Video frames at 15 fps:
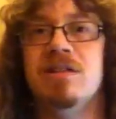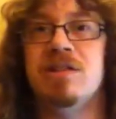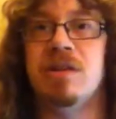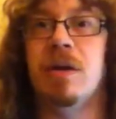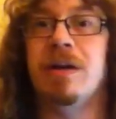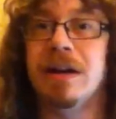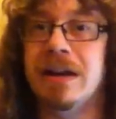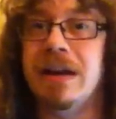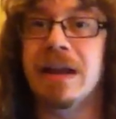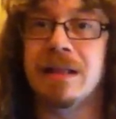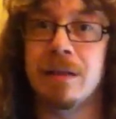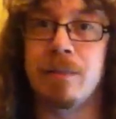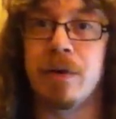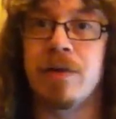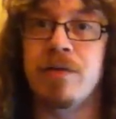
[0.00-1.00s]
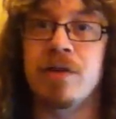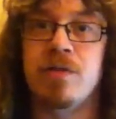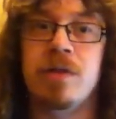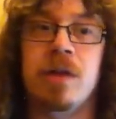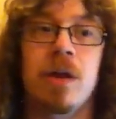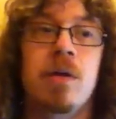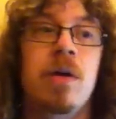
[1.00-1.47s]
slightly in the
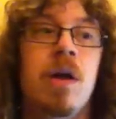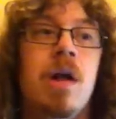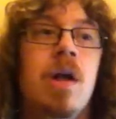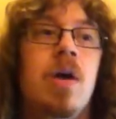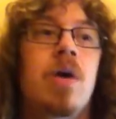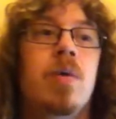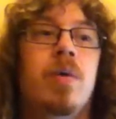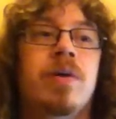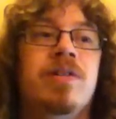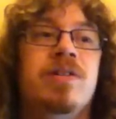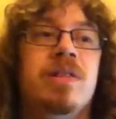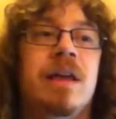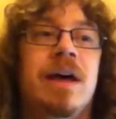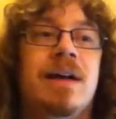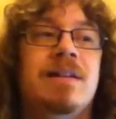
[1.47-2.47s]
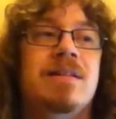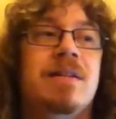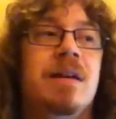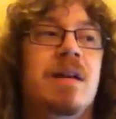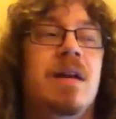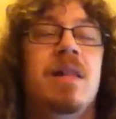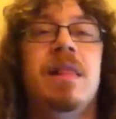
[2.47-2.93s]
previous video, was
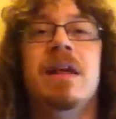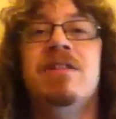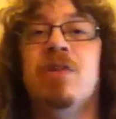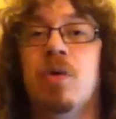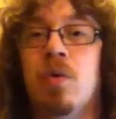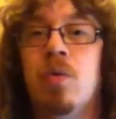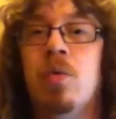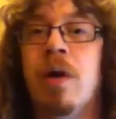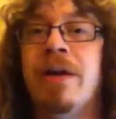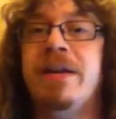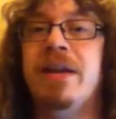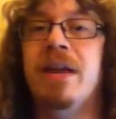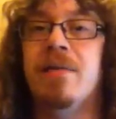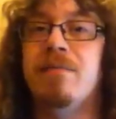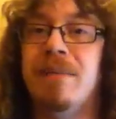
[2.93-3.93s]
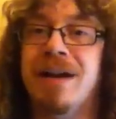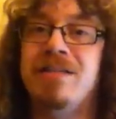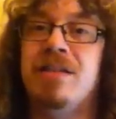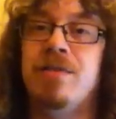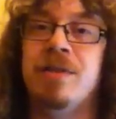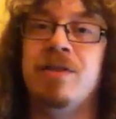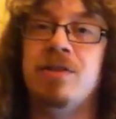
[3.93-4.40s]
that there's already a
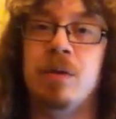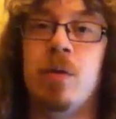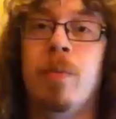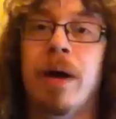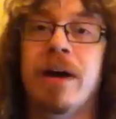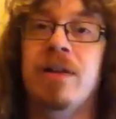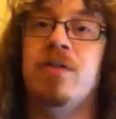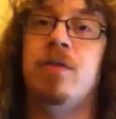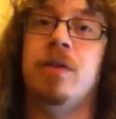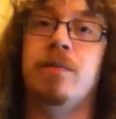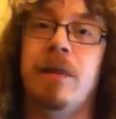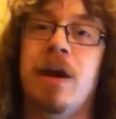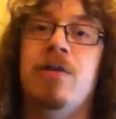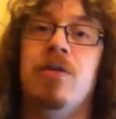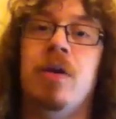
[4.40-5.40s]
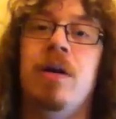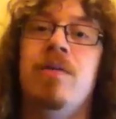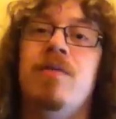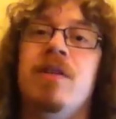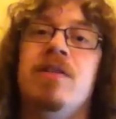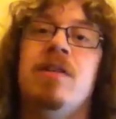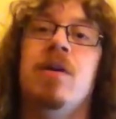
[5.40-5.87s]
massive install base for the Mega
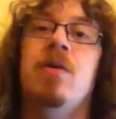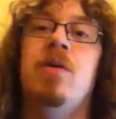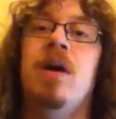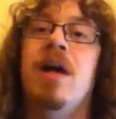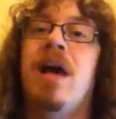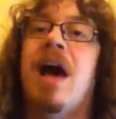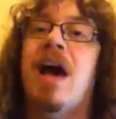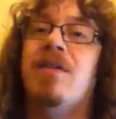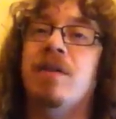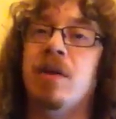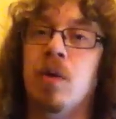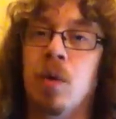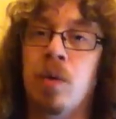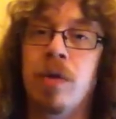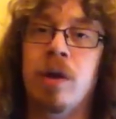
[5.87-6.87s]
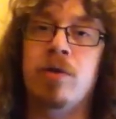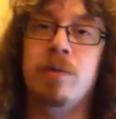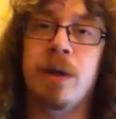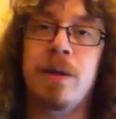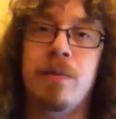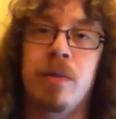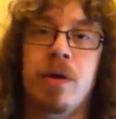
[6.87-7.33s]
Drive. So having all
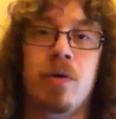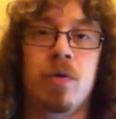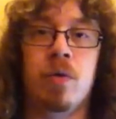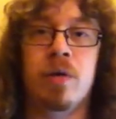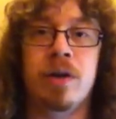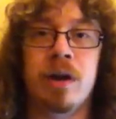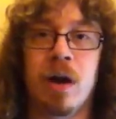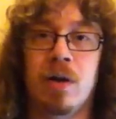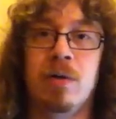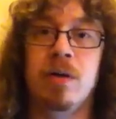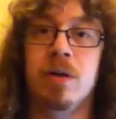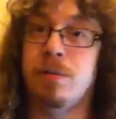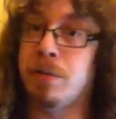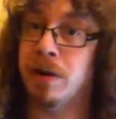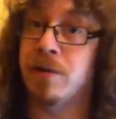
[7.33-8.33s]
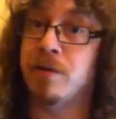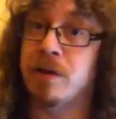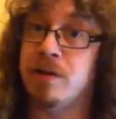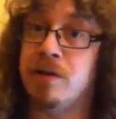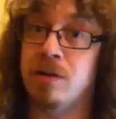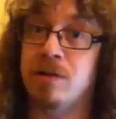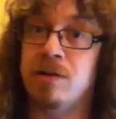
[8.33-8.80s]
those people that already owned the
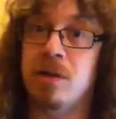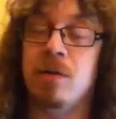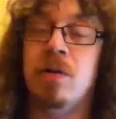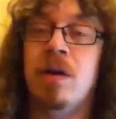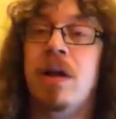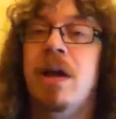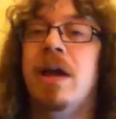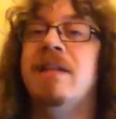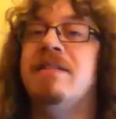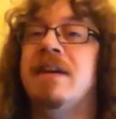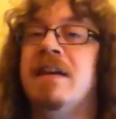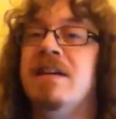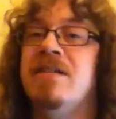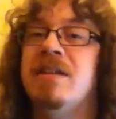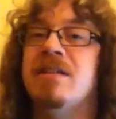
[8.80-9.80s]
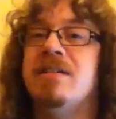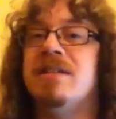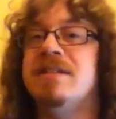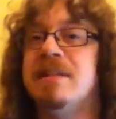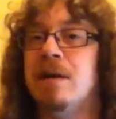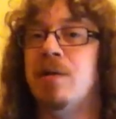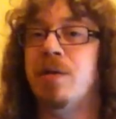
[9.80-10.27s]
previous console, it's easier
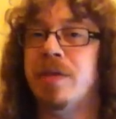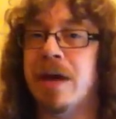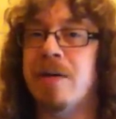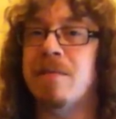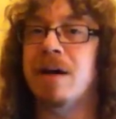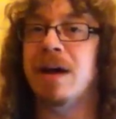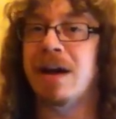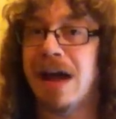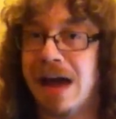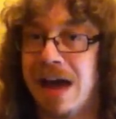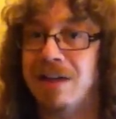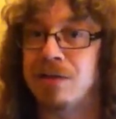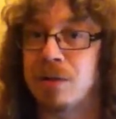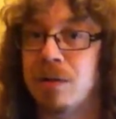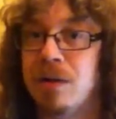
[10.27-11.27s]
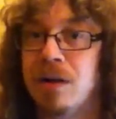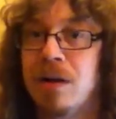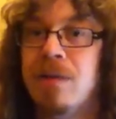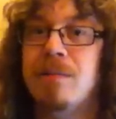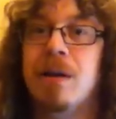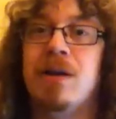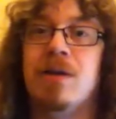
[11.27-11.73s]
to sell them an add-on
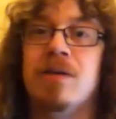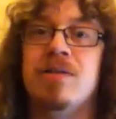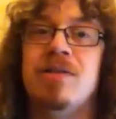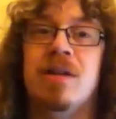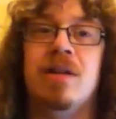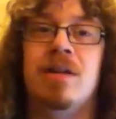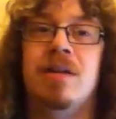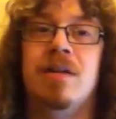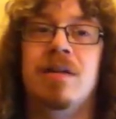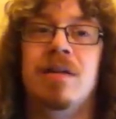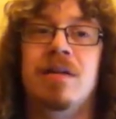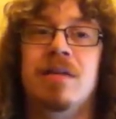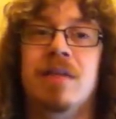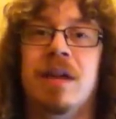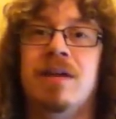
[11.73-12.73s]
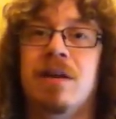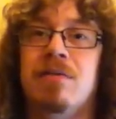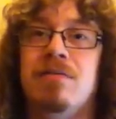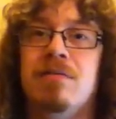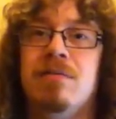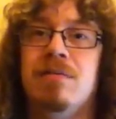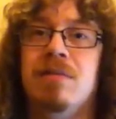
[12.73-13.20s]
because they
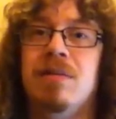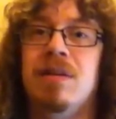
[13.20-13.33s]
don't